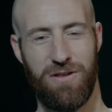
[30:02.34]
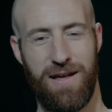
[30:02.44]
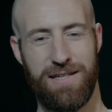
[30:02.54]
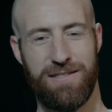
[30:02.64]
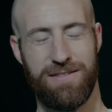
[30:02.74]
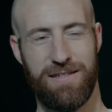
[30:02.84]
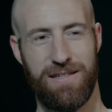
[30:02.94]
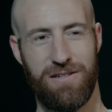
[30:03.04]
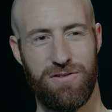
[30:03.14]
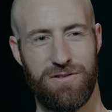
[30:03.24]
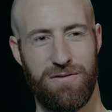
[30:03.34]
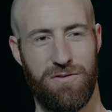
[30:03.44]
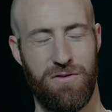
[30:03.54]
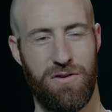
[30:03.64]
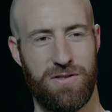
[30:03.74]
the licensing deals,
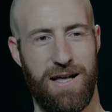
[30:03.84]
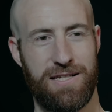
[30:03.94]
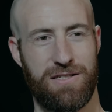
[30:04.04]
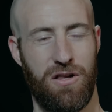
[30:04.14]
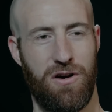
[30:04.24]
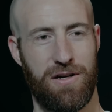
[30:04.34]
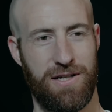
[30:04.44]
do those last a long